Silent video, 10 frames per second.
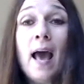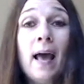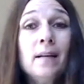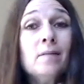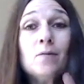
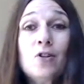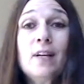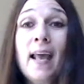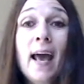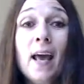And
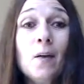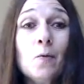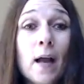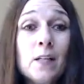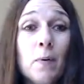Jeanette
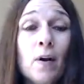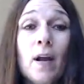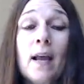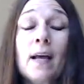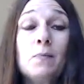
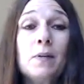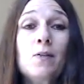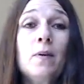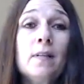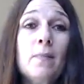Reisberg has been
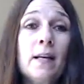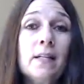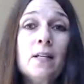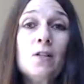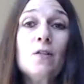doing these
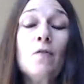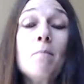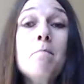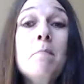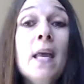meditations for
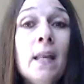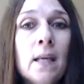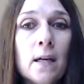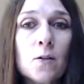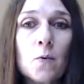many
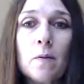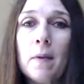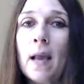years with me.